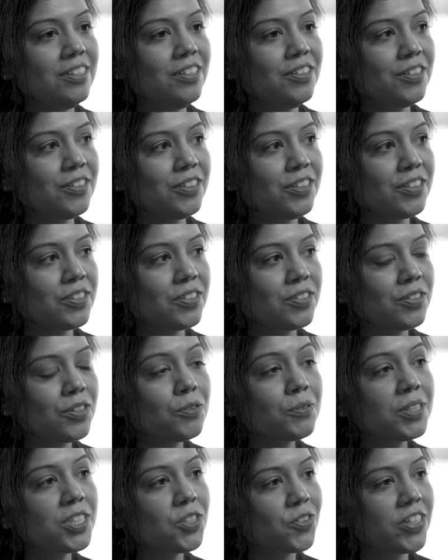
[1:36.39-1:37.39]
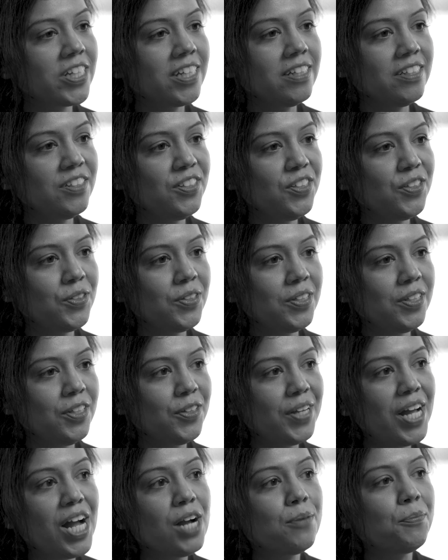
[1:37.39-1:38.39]
you're so restrained and you
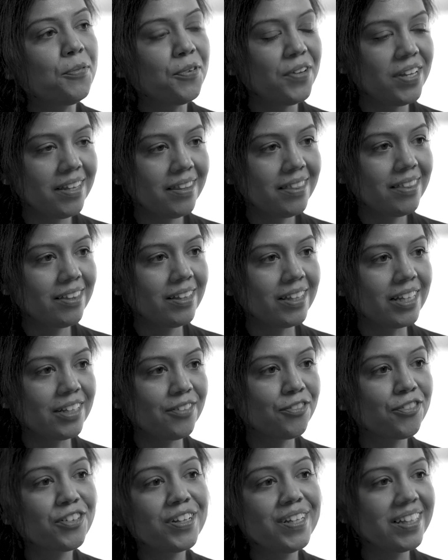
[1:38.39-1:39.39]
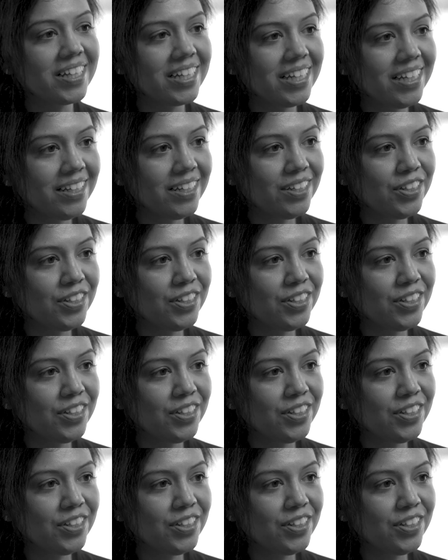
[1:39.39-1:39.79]
can't breathe like freely.